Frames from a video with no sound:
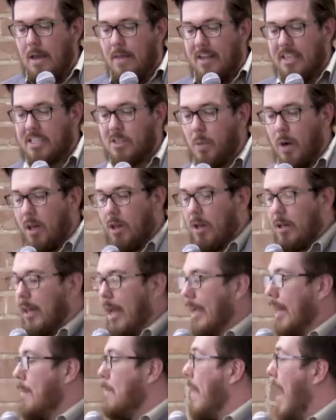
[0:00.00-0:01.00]
This is what it looked
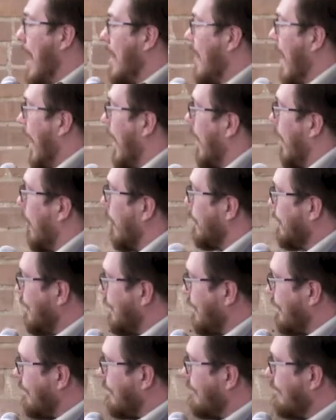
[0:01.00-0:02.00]
like in May that year.
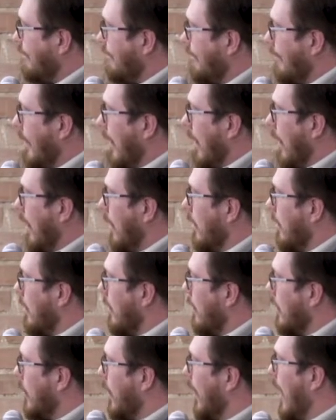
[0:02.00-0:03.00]

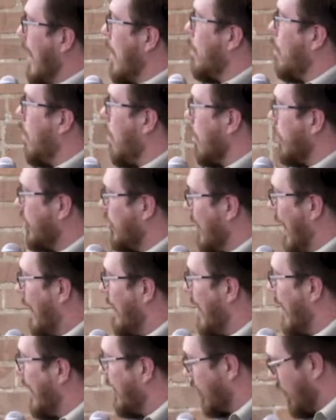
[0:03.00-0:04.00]
So again, worst drought
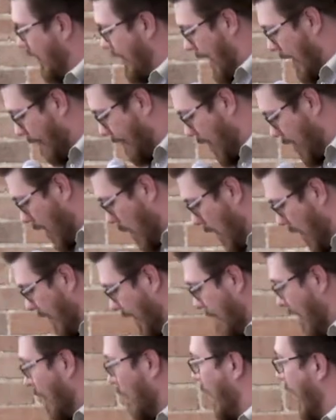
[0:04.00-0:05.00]
in history. Now, if you know anything about